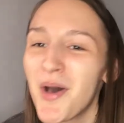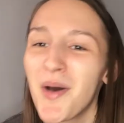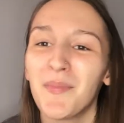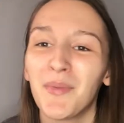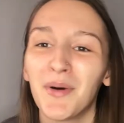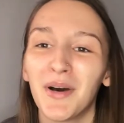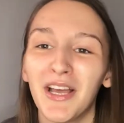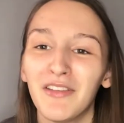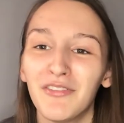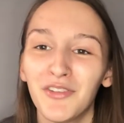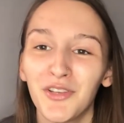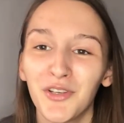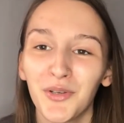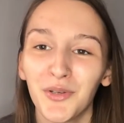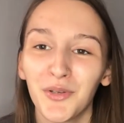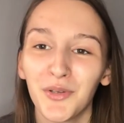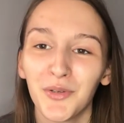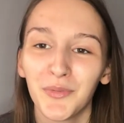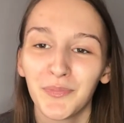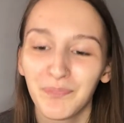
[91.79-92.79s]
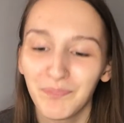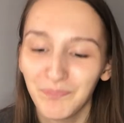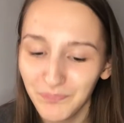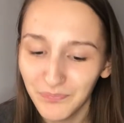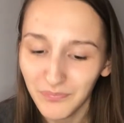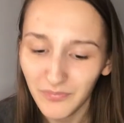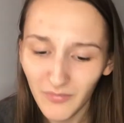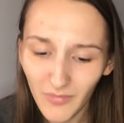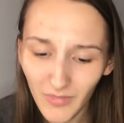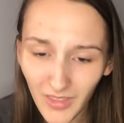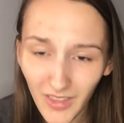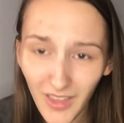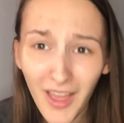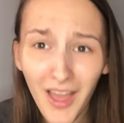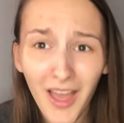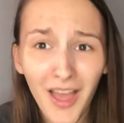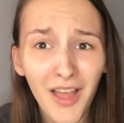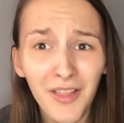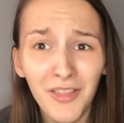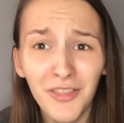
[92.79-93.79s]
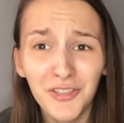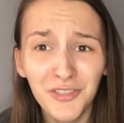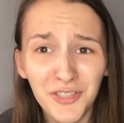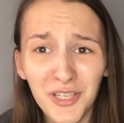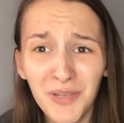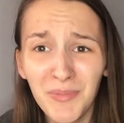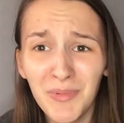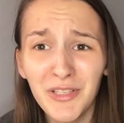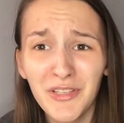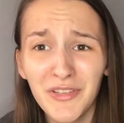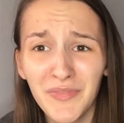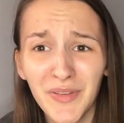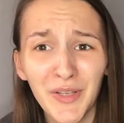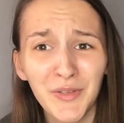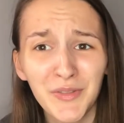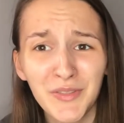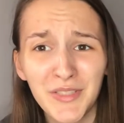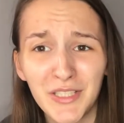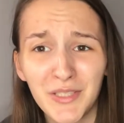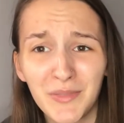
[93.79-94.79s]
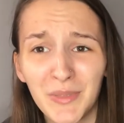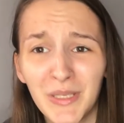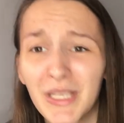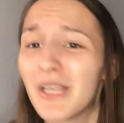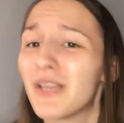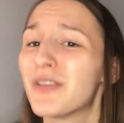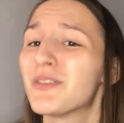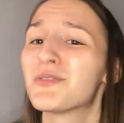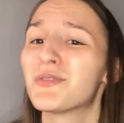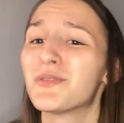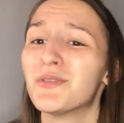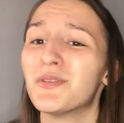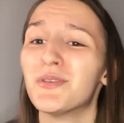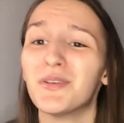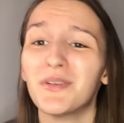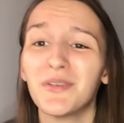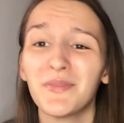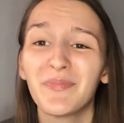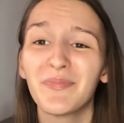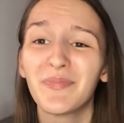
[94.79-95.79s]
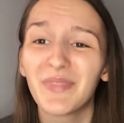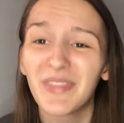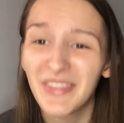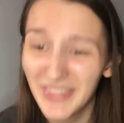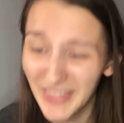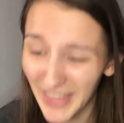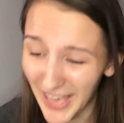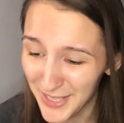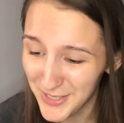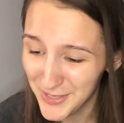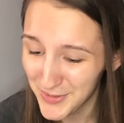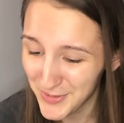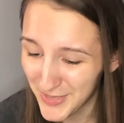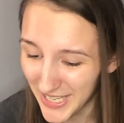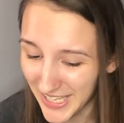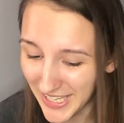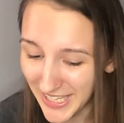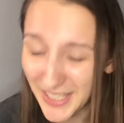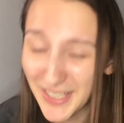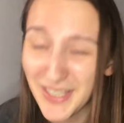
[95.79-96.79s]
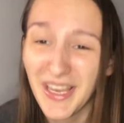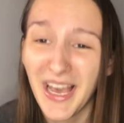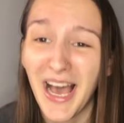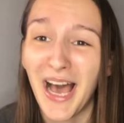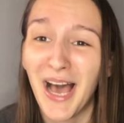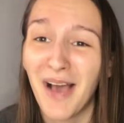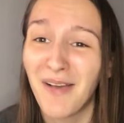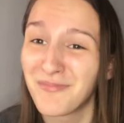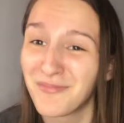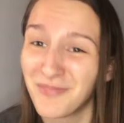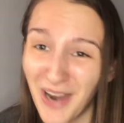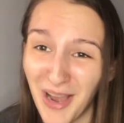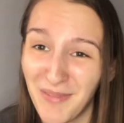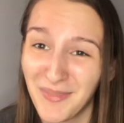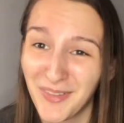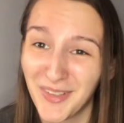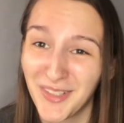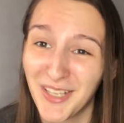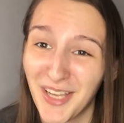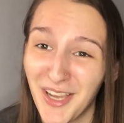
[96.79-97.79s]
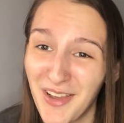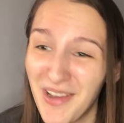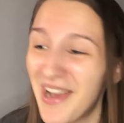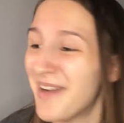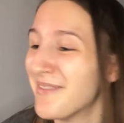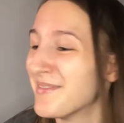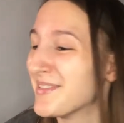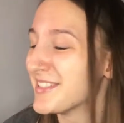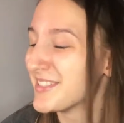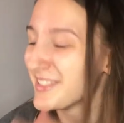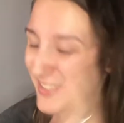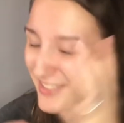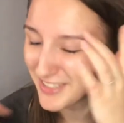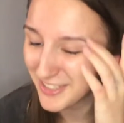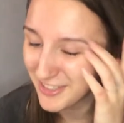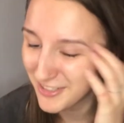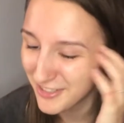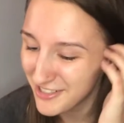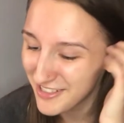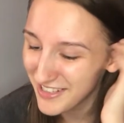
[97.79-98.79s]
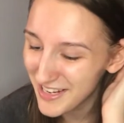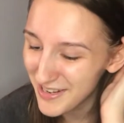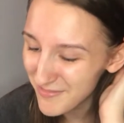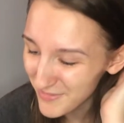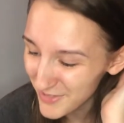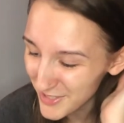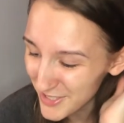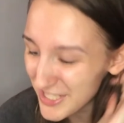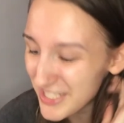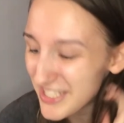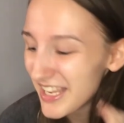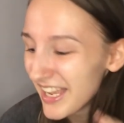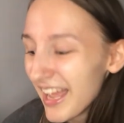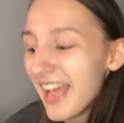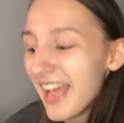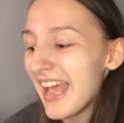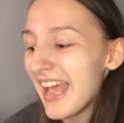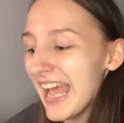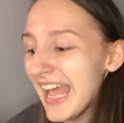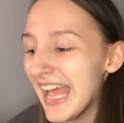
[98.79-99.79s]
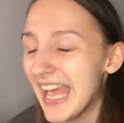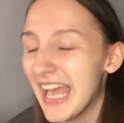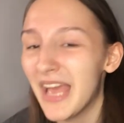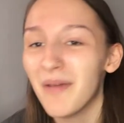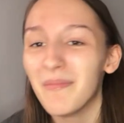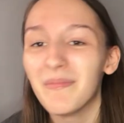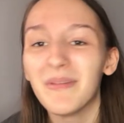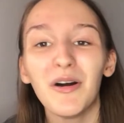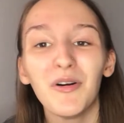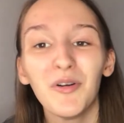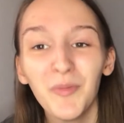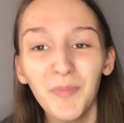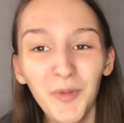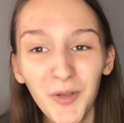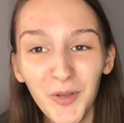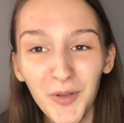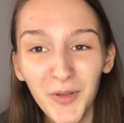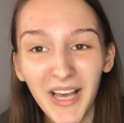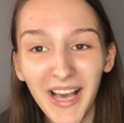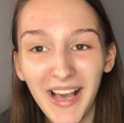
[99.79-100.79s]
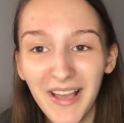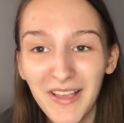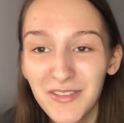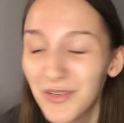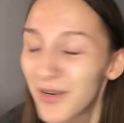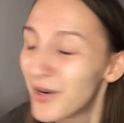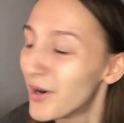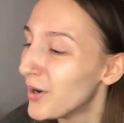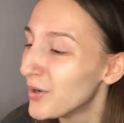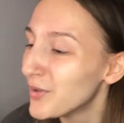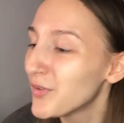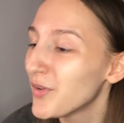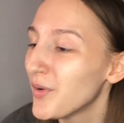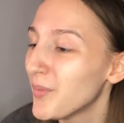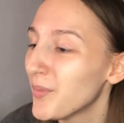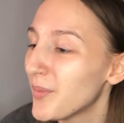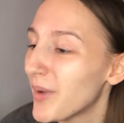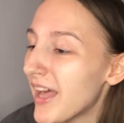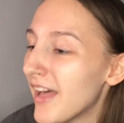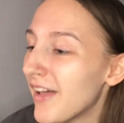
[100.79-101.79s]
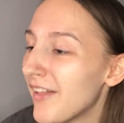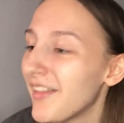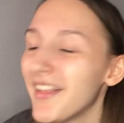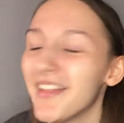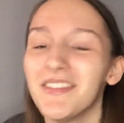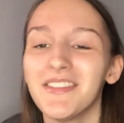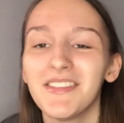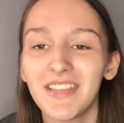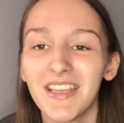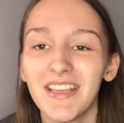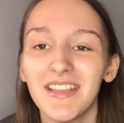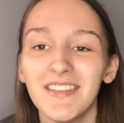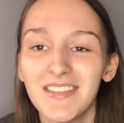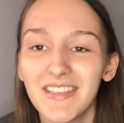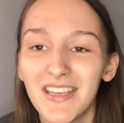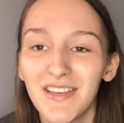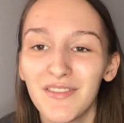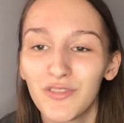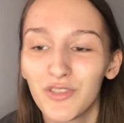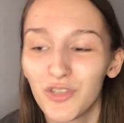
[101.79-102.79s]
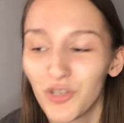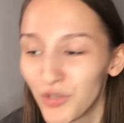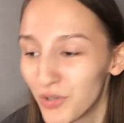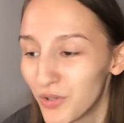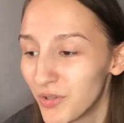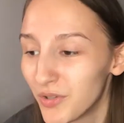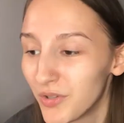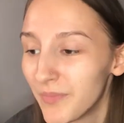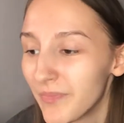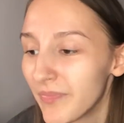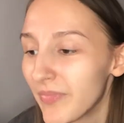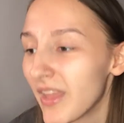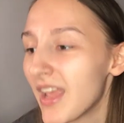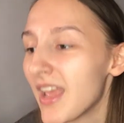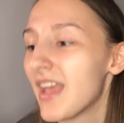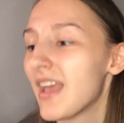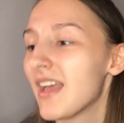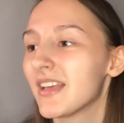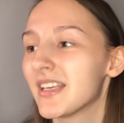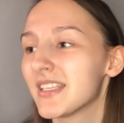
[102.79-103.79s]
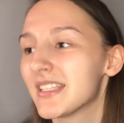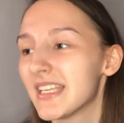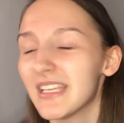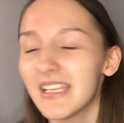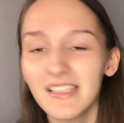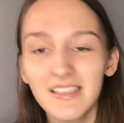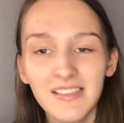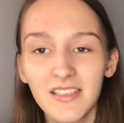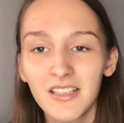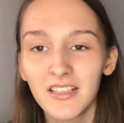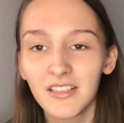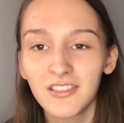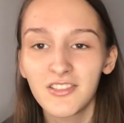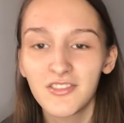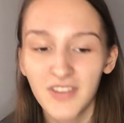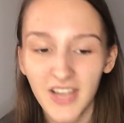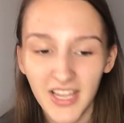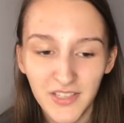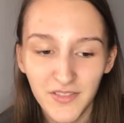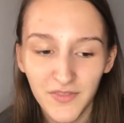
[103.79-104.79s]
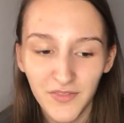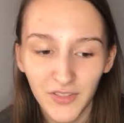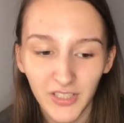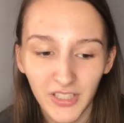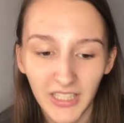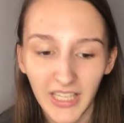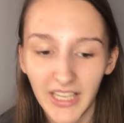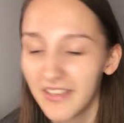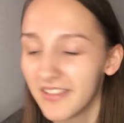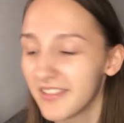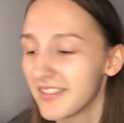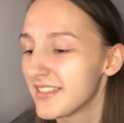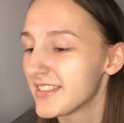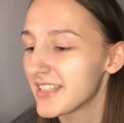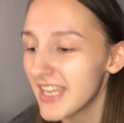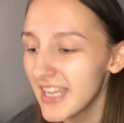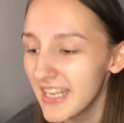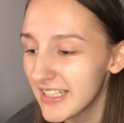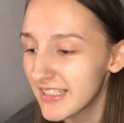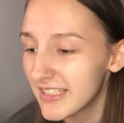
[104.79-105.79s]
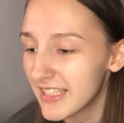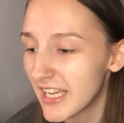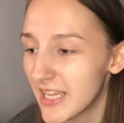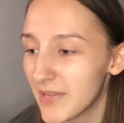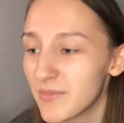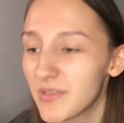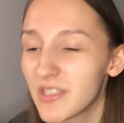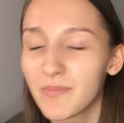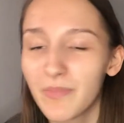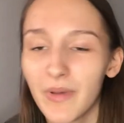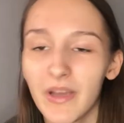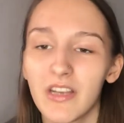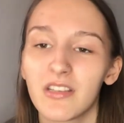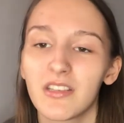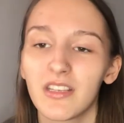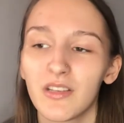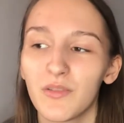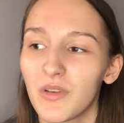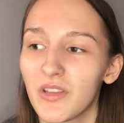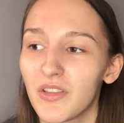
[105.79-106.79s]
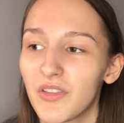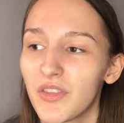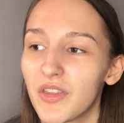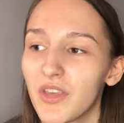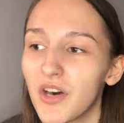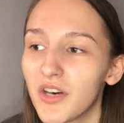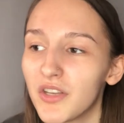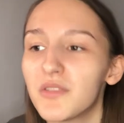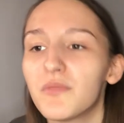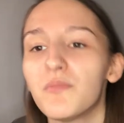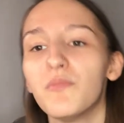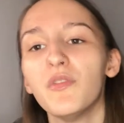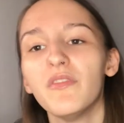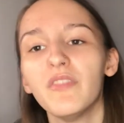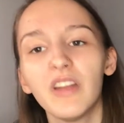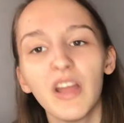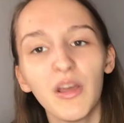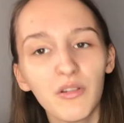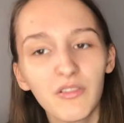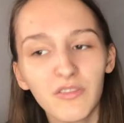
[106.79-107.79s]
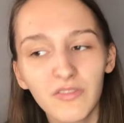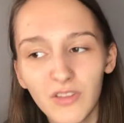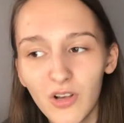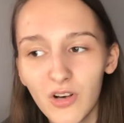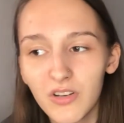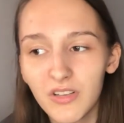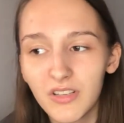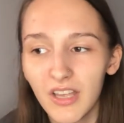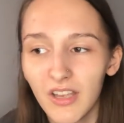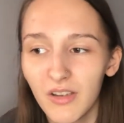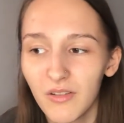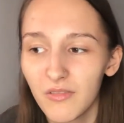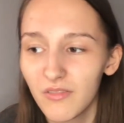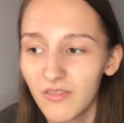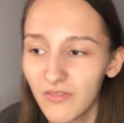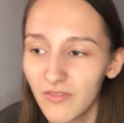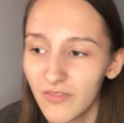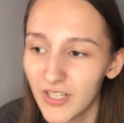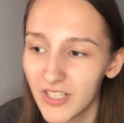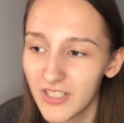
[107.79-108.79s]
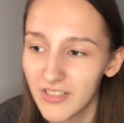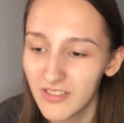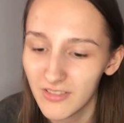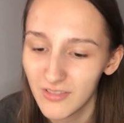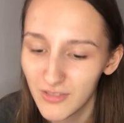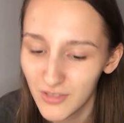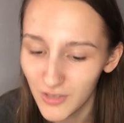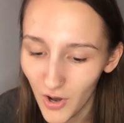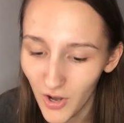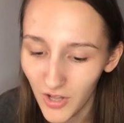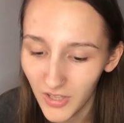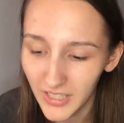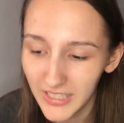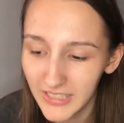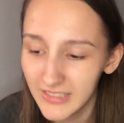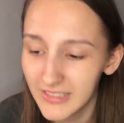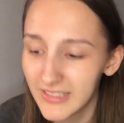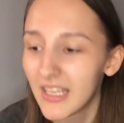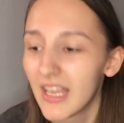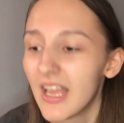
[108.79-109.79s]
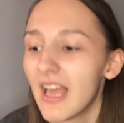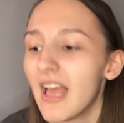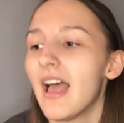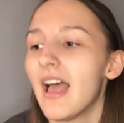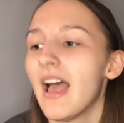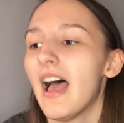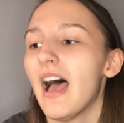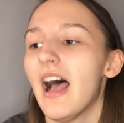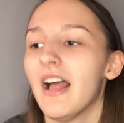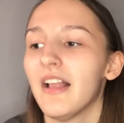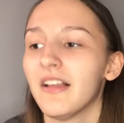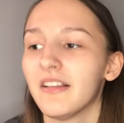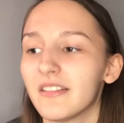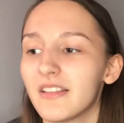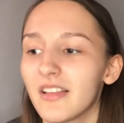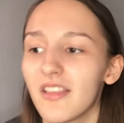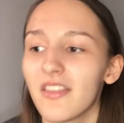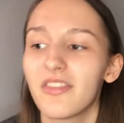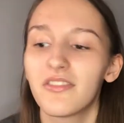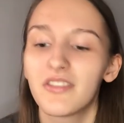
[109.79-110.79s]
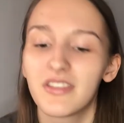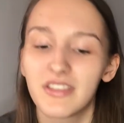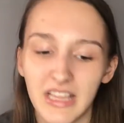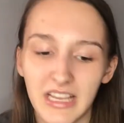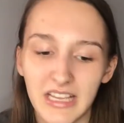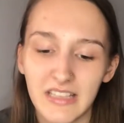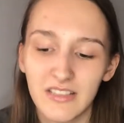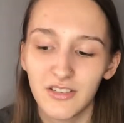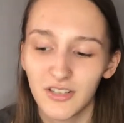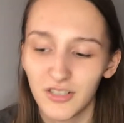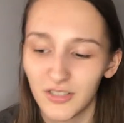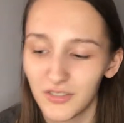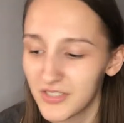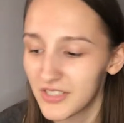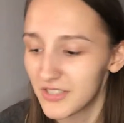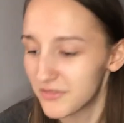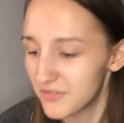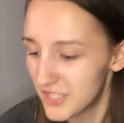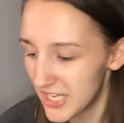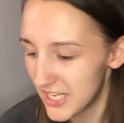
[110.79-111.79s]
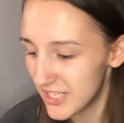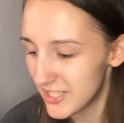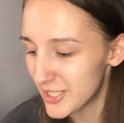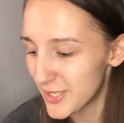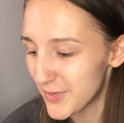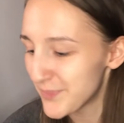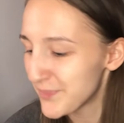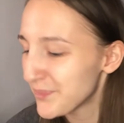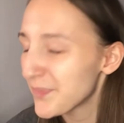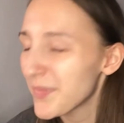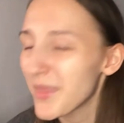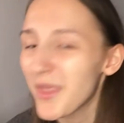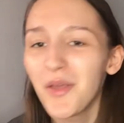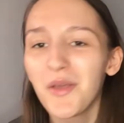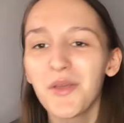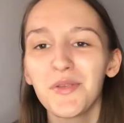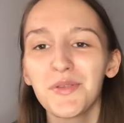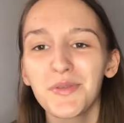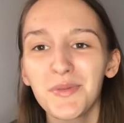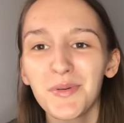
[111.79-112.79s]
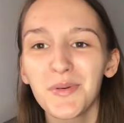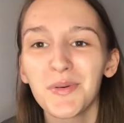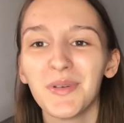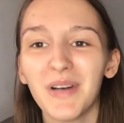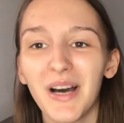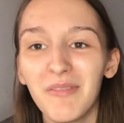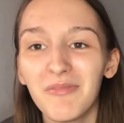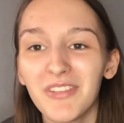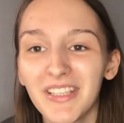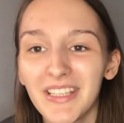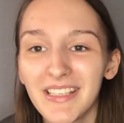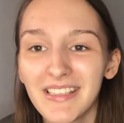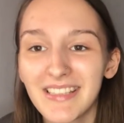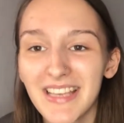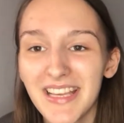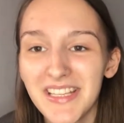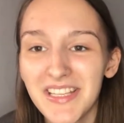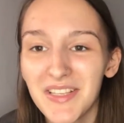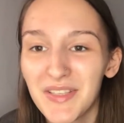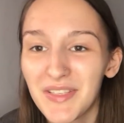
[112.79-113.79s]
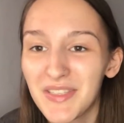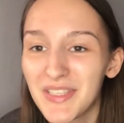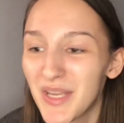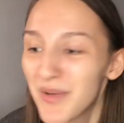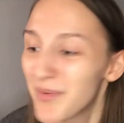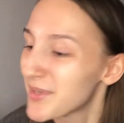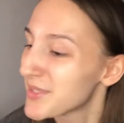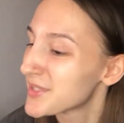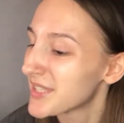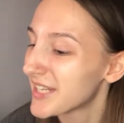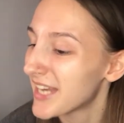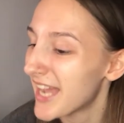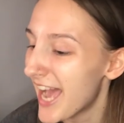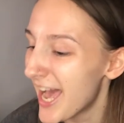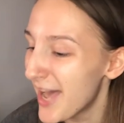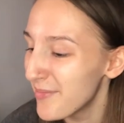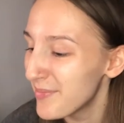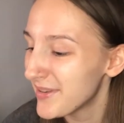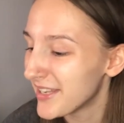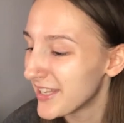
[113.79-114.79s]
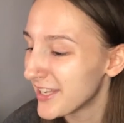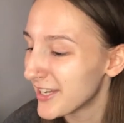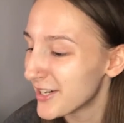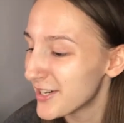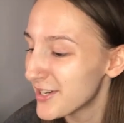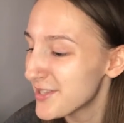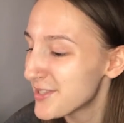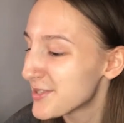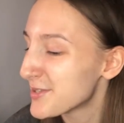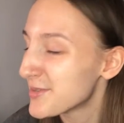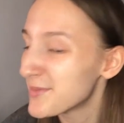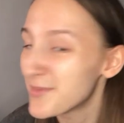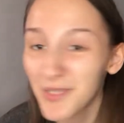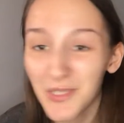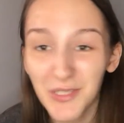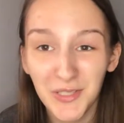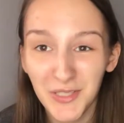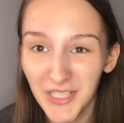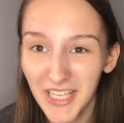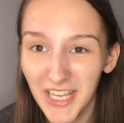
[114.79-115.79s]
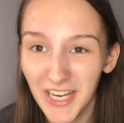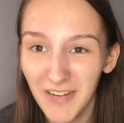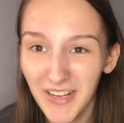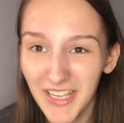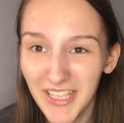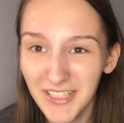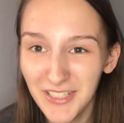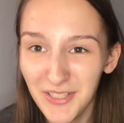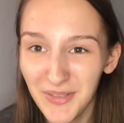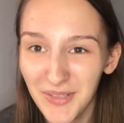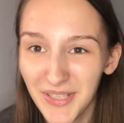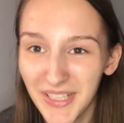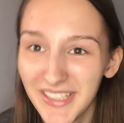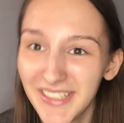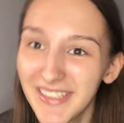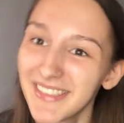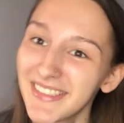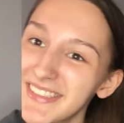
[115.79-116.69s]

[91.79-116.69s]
But if you, there's going to be two videos this week, so that's okay. I'm rambling now. I'm just in a great mood. I hope you guys are all doing well and staying safe too, because it is still stressful and scary times, especially with us moving out of lockdown for us in Scotland, and things are also changing. So I'm really excited to see what's going to happen here. So we're just going to get right into it.